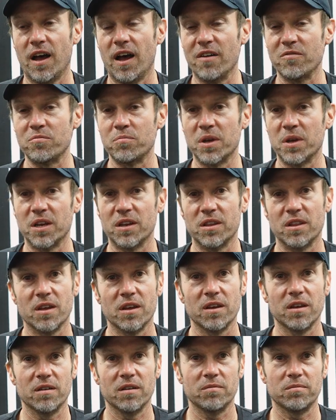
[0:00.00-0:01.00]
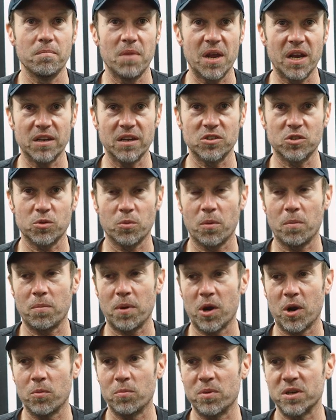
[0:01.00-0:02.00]
I've been in the maintenance and
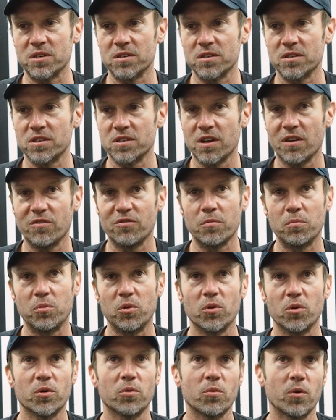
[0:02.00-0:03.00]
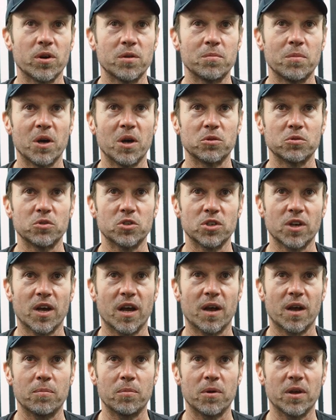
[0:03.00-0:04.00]
repair business, self employed, running my own
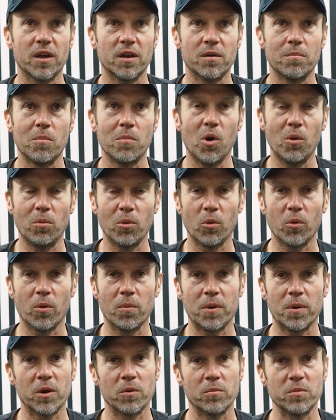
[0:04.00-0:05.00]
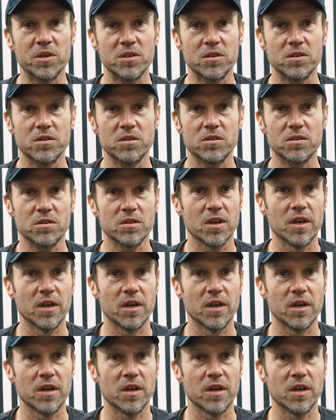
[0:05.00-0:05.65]
shop, and a mobile repair business